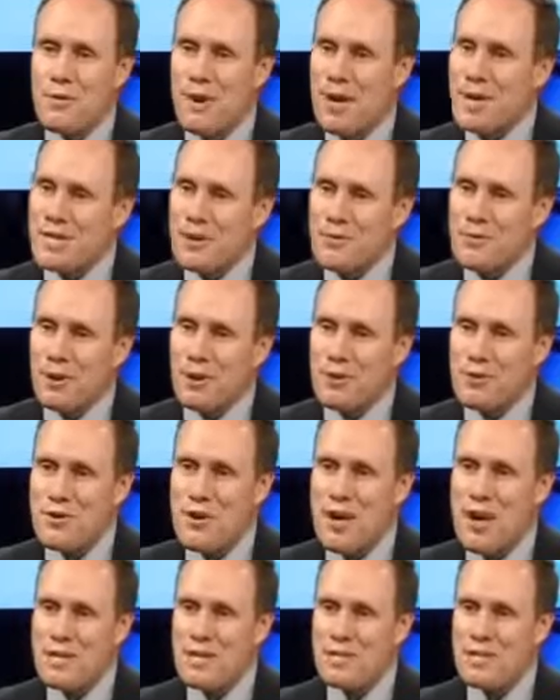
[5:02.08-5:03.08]
in the ways that build
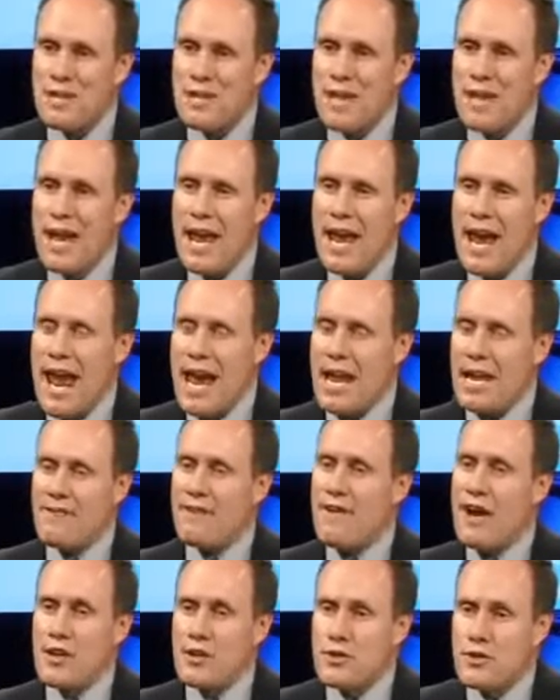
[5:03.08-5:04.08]
trust. And
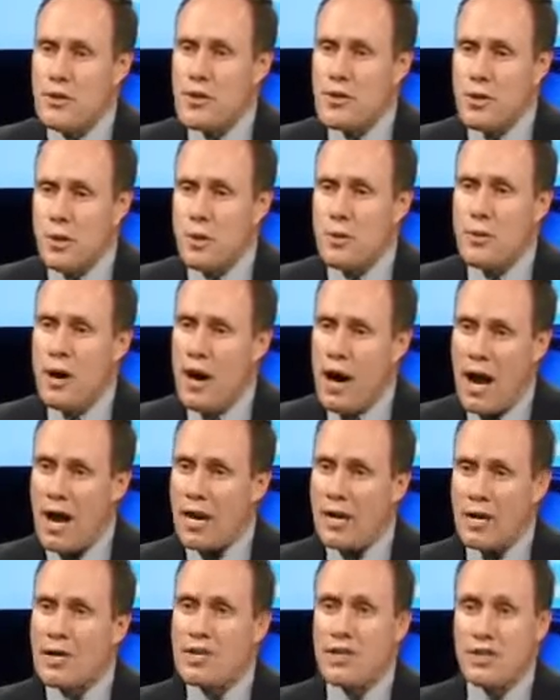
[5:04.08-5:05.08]
if I do,
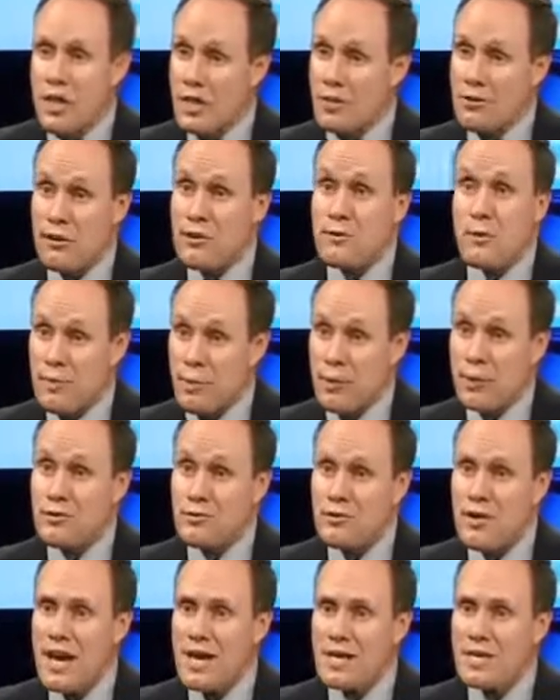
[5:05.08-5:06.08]
I generally will
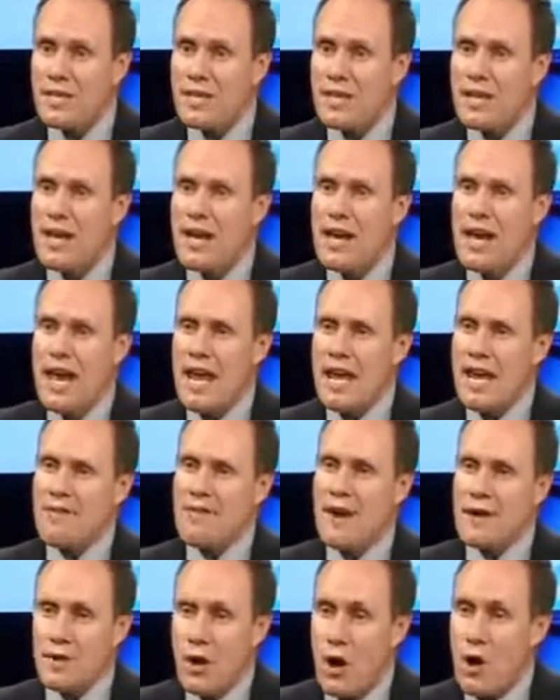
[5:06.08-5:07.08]
build trust.
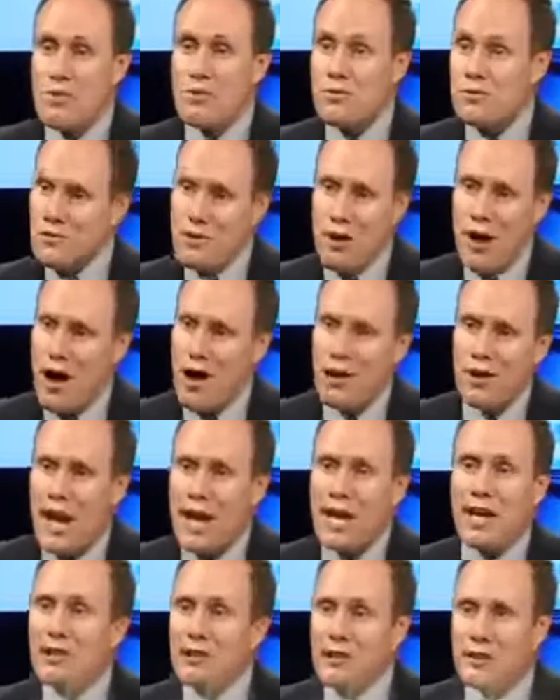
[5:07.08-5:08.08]
If I don't,
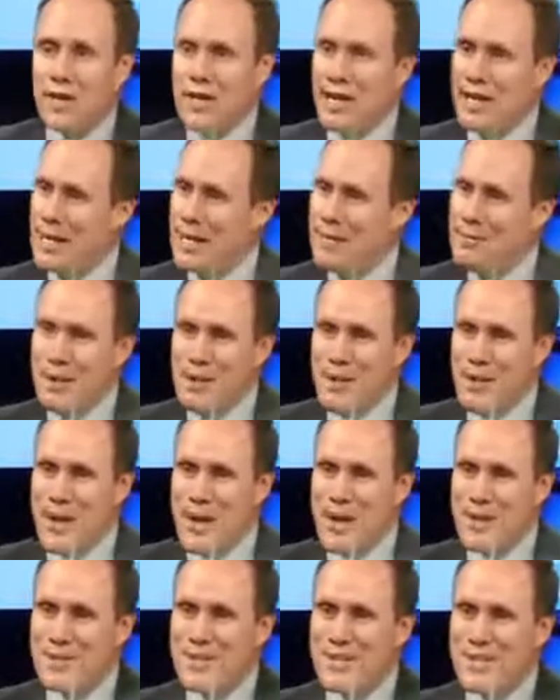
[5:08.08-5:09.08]
I could lose it like anybody
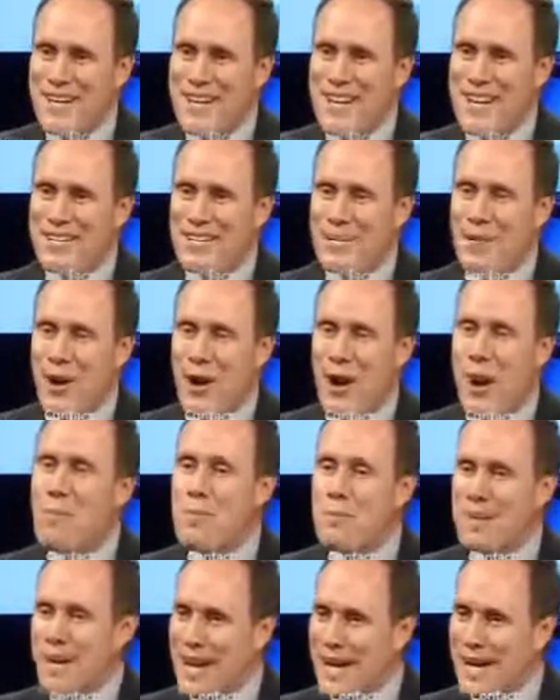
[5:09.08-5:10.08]
else. So I
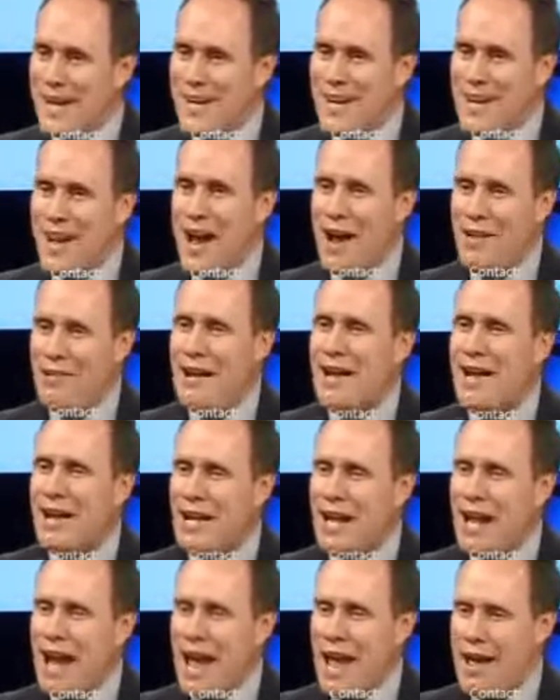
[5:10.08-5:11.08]
hope that I
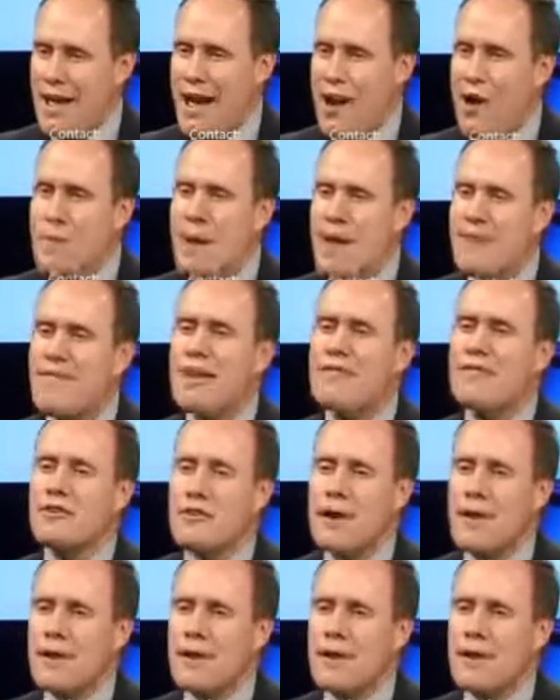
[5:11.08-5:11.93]
hope I have enough